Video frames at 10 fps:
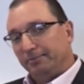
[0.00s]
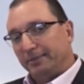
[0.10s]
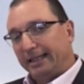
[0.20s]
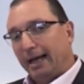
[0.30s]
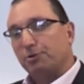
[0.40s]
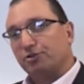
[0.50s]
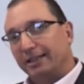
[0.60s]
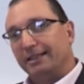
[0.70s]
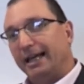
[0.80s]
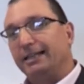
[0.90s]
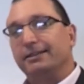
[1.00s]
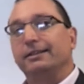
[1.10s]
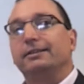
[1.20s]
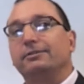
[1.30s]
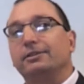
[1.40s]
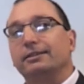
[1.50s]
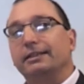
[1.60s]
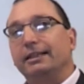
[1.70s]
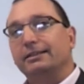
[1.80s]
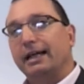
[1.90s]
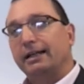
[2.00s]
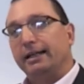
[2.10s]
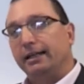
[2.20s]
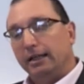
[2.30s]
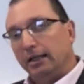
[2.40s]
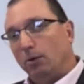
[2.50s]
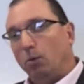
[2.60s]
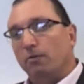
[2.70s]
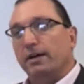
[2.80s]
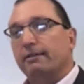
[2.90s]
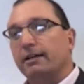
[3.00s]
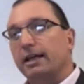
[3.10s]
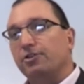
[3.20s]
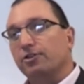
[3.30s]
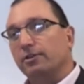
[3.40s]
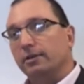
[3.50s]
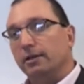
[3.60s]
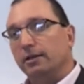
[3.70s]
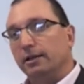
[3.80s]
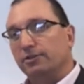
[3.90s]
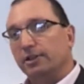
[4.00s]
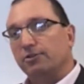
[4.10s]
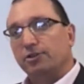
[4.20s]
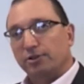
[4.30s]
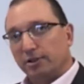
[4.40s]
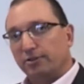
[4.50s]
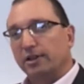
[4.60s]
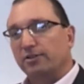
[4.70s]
capturing the data to see exactly what variation exists using Six